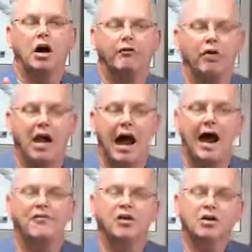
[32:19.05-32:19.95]
of
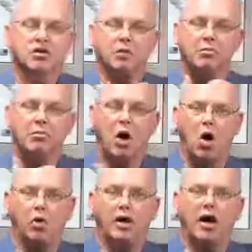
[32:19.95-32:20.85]
life to
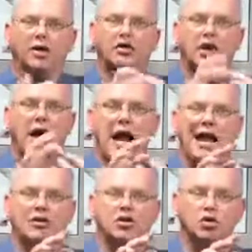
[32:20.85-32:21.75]
mold us
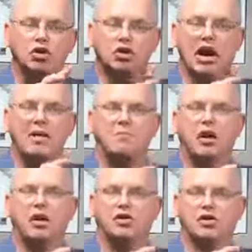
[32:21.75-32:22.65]
and to shape
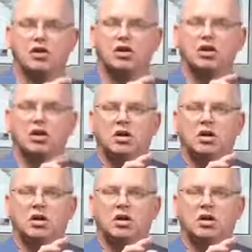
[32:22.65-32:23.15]
us